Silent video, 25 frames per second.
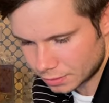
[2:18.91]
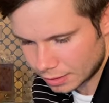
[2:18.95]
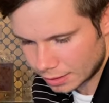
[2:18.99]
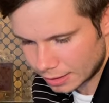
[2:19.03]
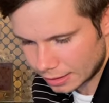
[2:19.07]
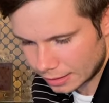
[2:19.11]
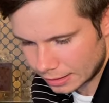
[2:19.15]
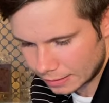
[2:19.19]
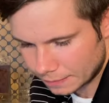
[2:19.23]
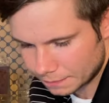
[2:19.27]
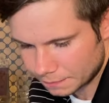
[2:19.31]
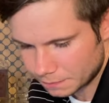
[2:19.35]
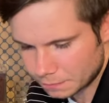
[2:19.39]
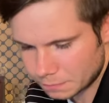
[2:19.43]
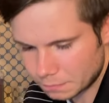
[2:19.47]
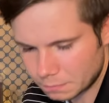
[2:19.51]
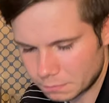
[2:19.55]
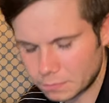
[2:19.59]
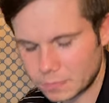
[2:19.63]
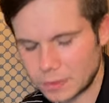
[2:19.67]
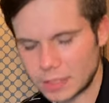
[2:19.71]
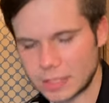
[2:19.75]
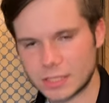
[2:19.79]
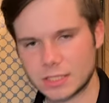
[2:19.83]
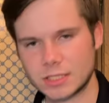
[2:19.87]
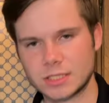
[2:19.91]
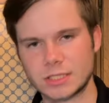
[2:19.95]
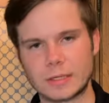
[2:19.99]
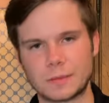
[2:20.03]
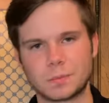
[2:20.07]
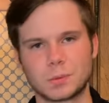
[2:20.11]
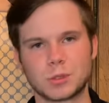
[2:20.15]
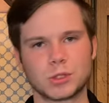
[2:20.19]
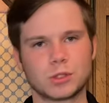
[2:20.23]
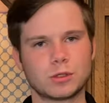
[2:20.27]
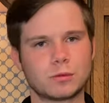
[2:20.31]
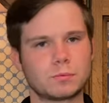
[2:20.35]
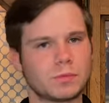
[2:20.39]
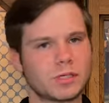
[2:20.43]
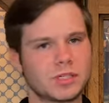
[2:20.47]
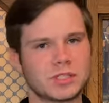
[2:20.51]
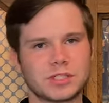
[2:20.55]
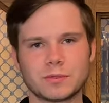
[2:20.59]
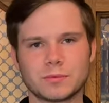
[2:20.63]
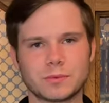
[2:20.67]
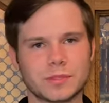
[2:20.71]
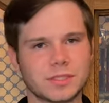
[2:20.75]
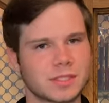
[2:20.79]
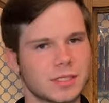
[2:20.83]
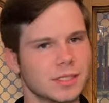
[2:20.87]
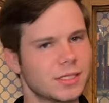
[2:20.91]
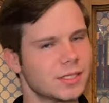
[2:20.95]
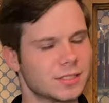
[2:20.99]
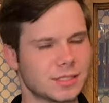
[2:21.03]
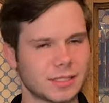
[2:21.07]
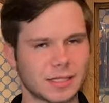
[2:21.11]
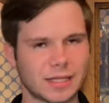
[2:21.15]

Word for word: Um, exceptional budget whiskeys in